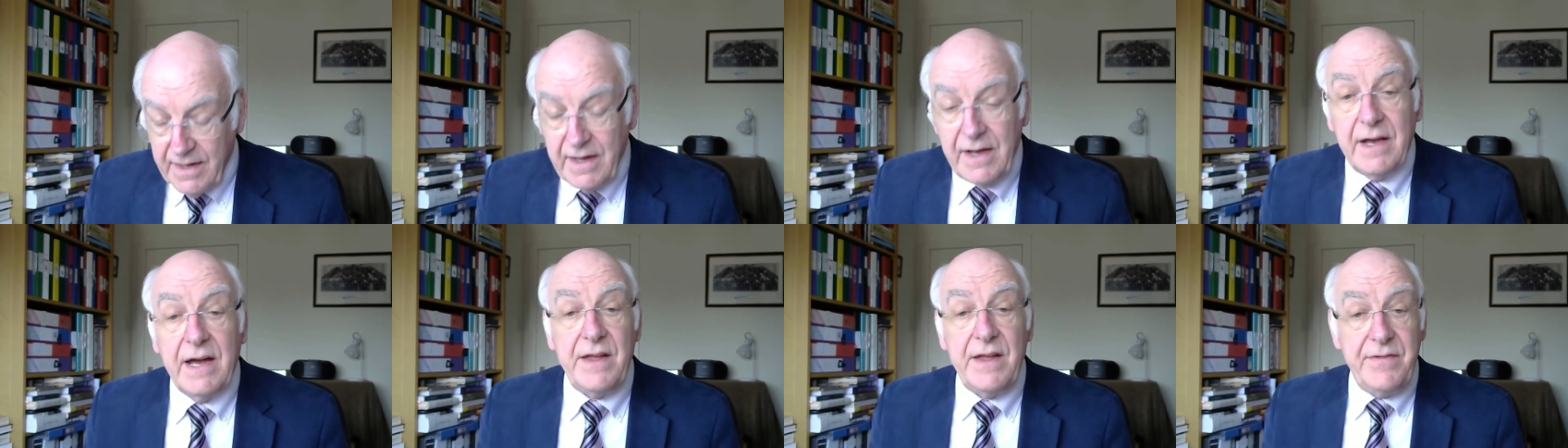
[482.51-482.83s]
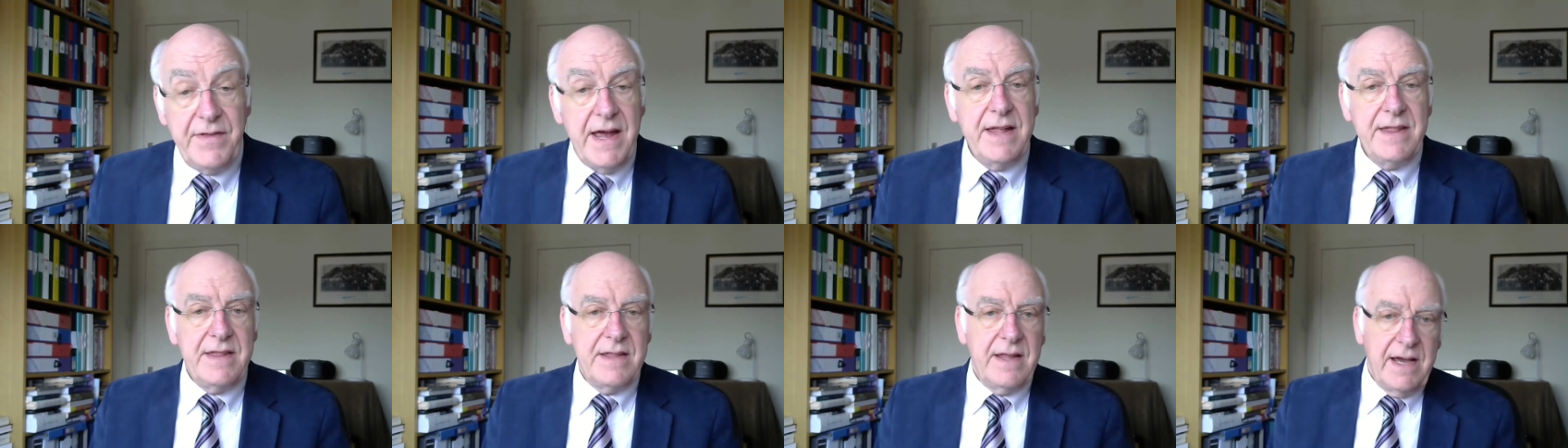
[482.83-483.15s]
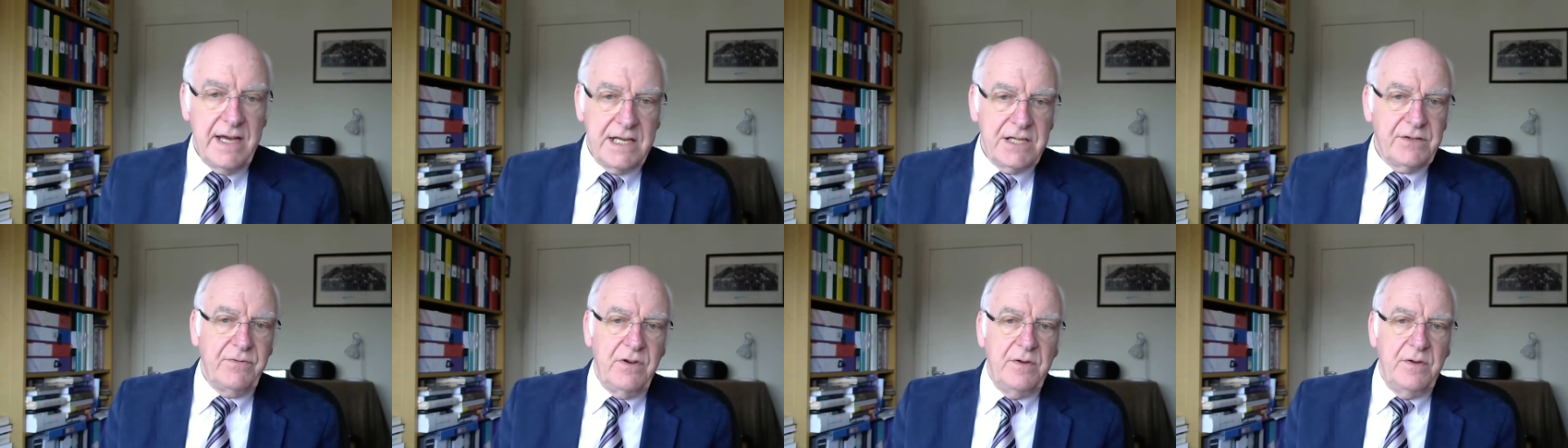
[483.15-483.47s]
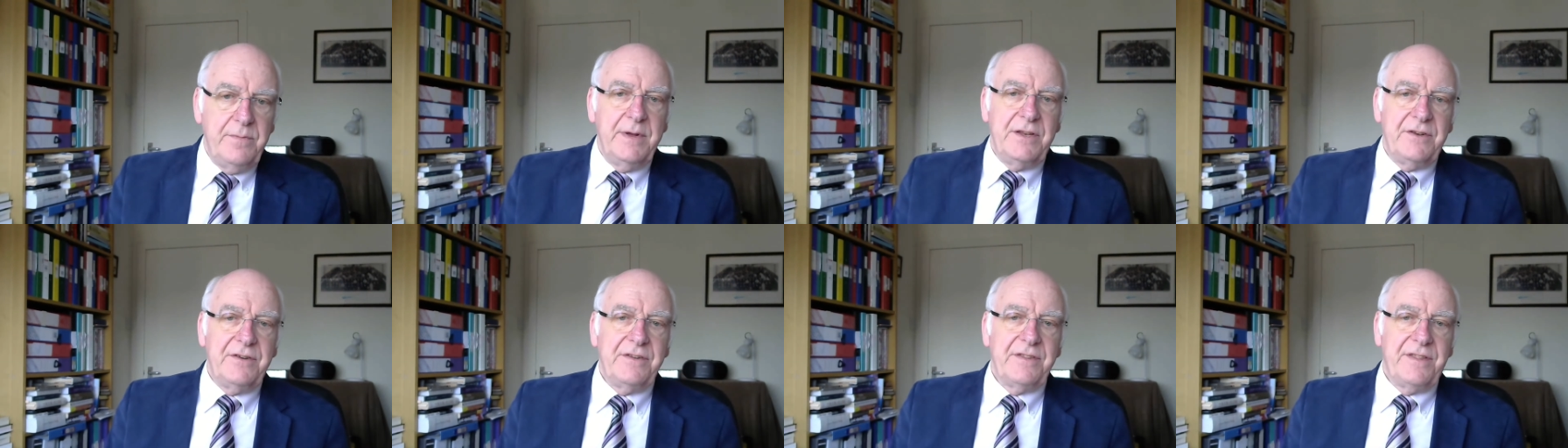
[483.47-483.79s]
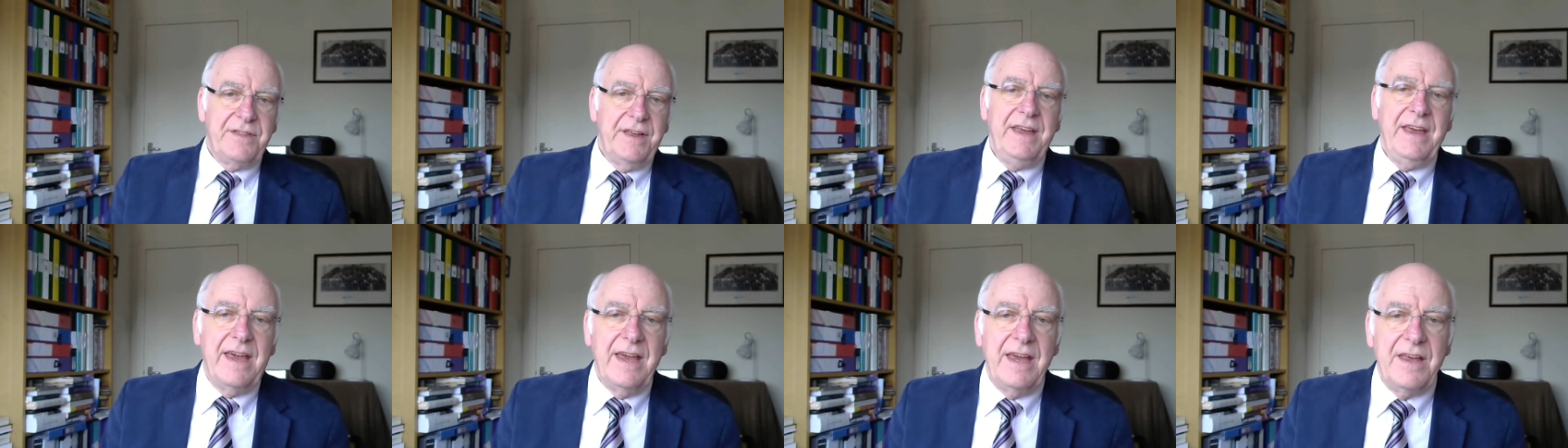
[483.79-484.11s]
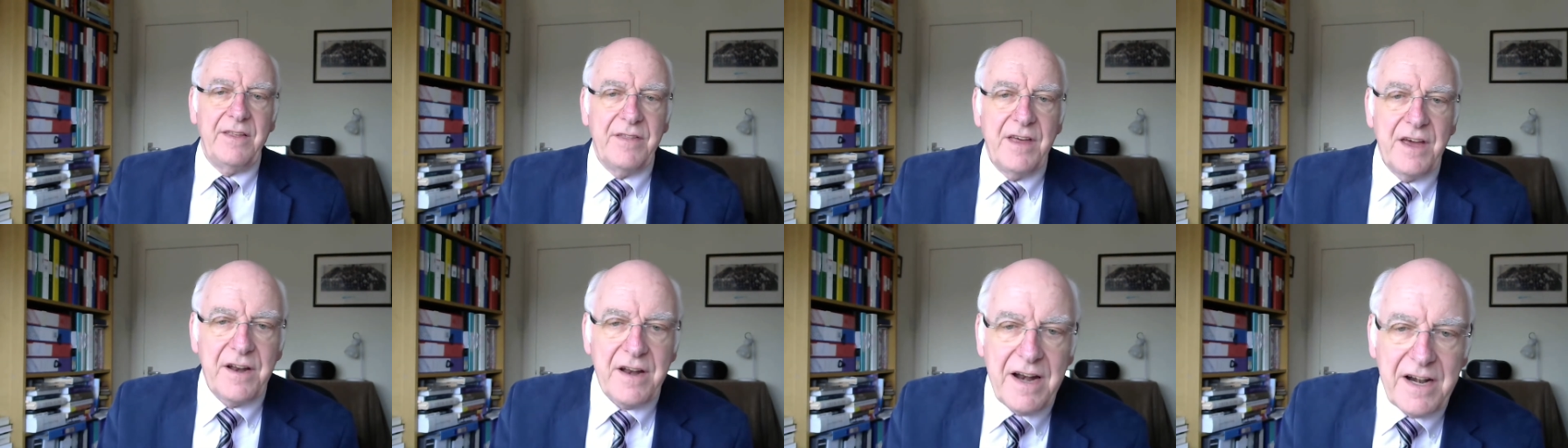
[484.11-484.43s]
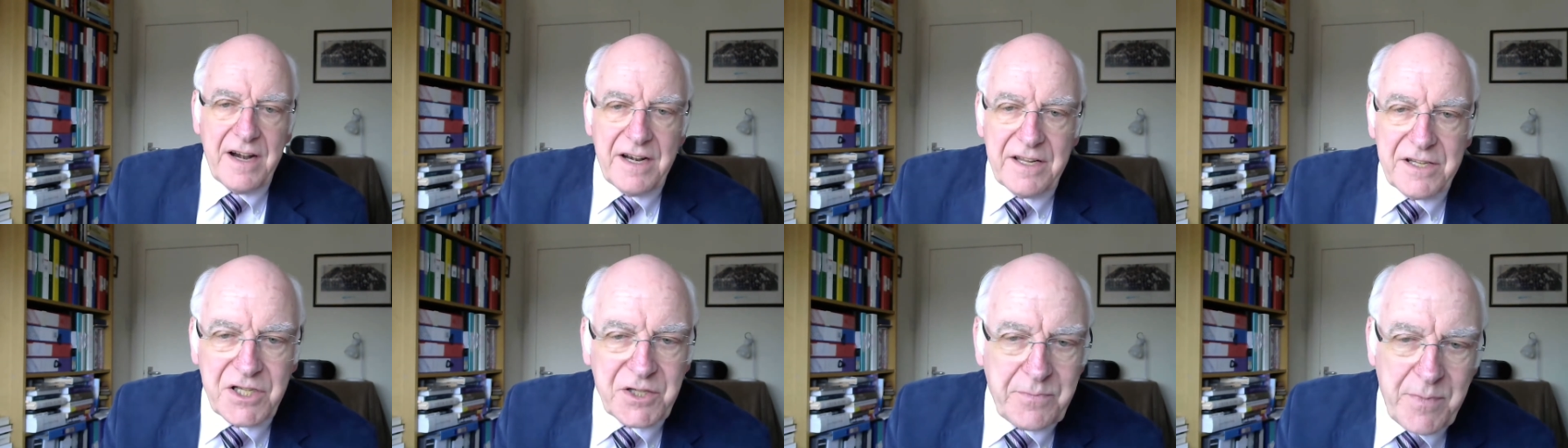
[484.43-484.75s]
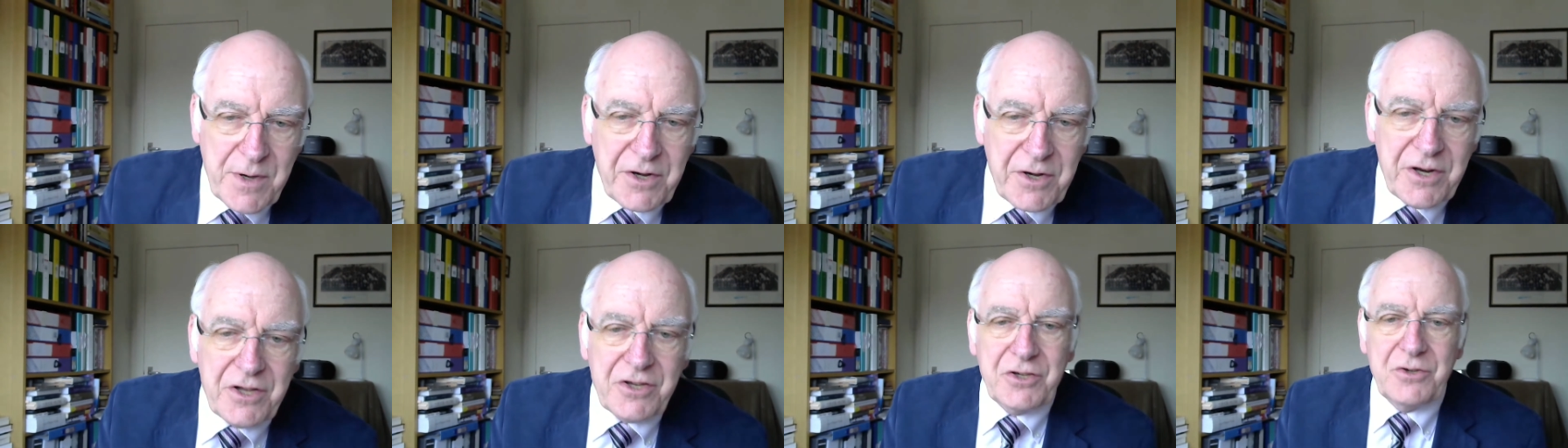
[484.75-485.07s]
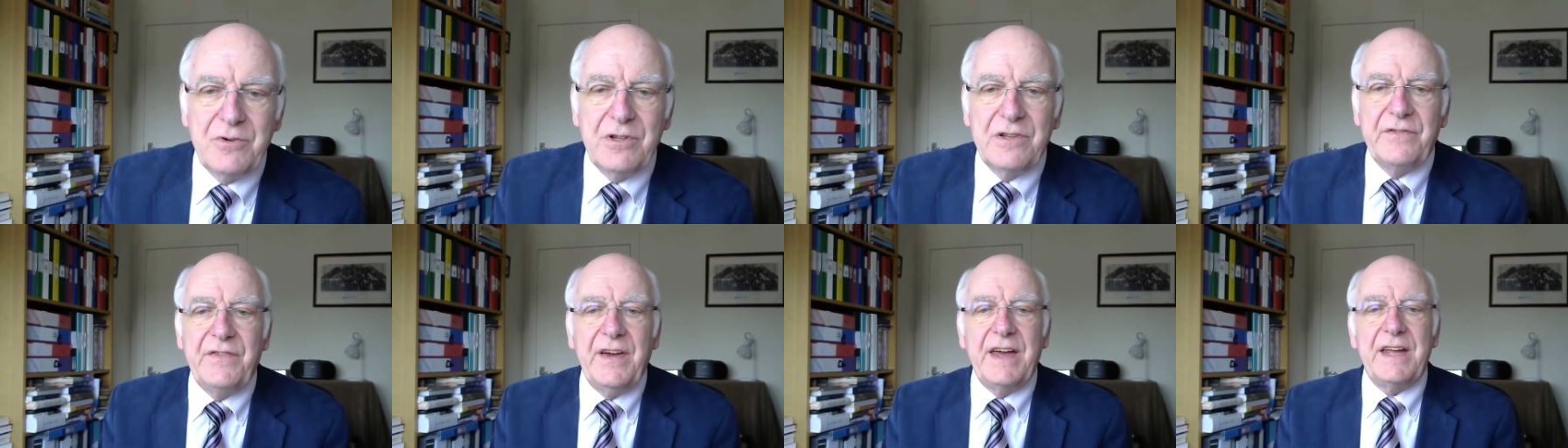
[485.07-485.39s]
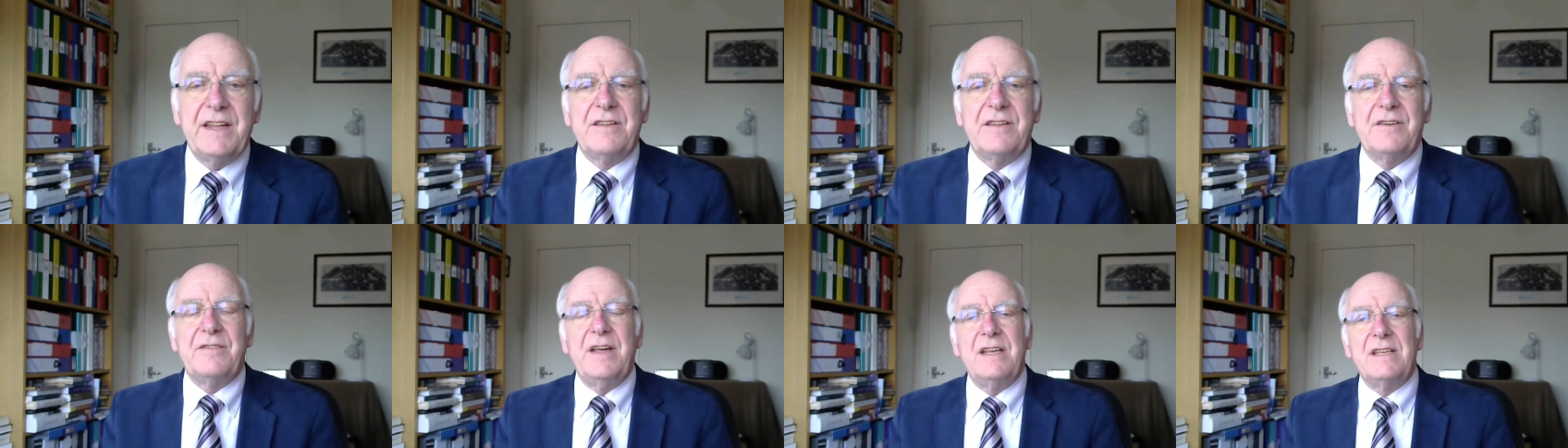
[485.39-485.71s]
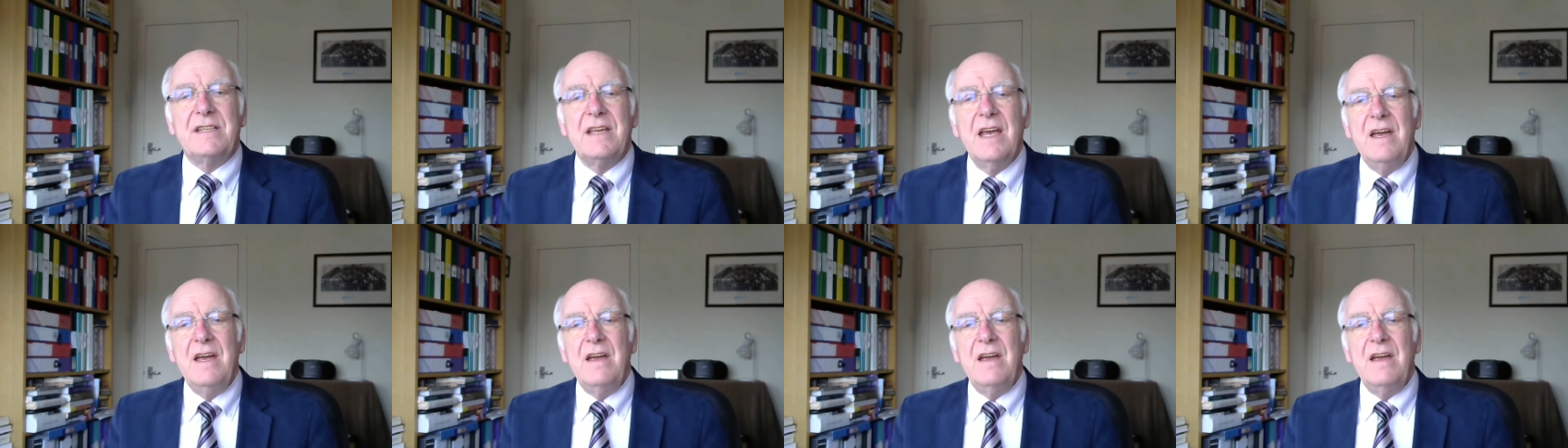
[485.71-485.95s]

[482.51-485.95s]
And then, as we've been thinking, there are spiritual victories,